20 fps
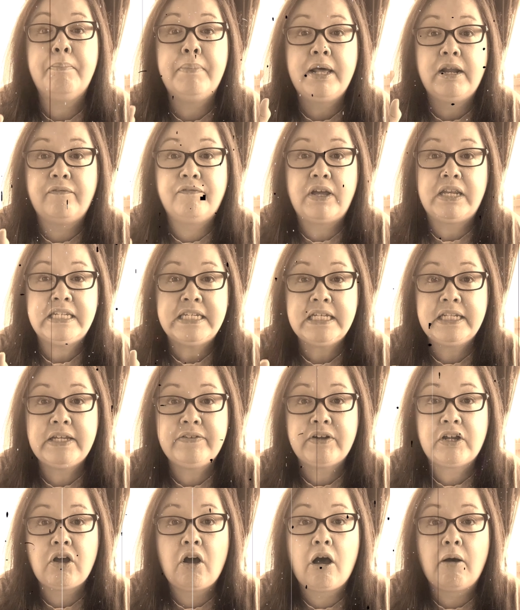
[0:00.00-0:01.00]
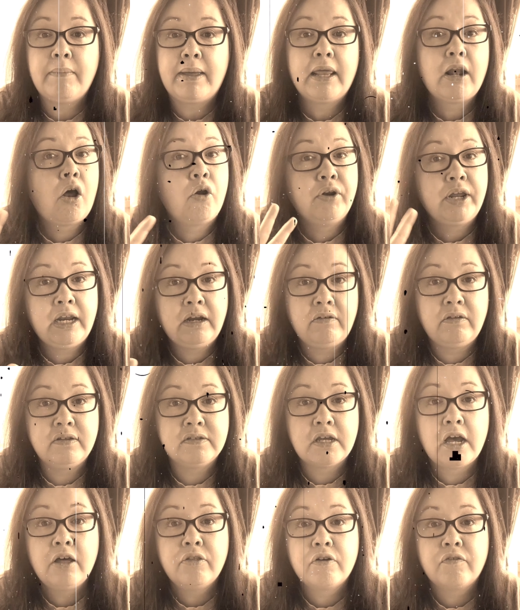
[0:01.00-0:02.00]
But if they did leave a comment on any of
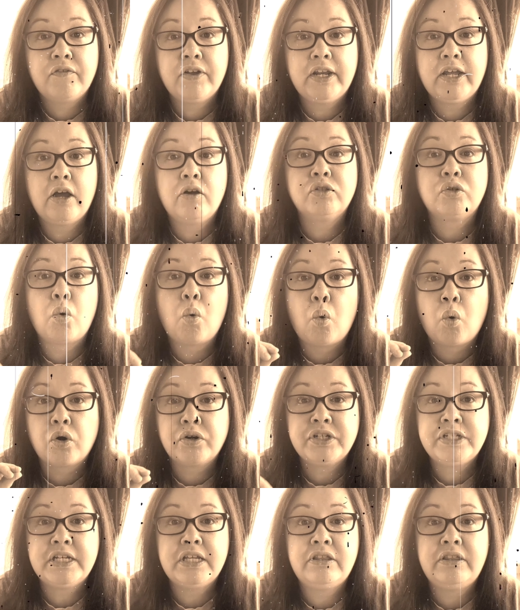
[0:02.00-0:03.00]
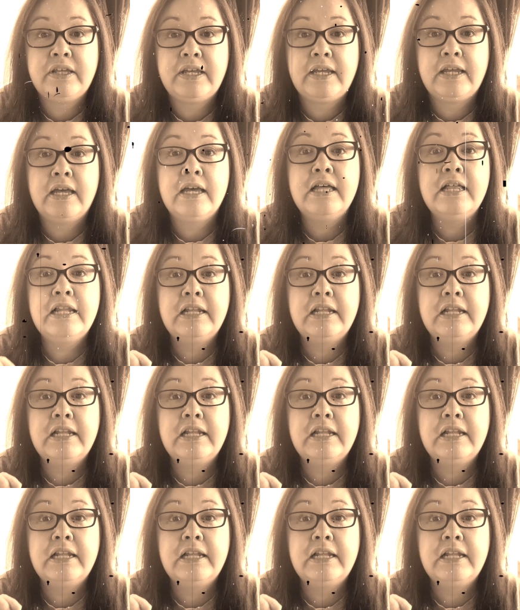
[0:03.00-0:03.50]
these other videos or did the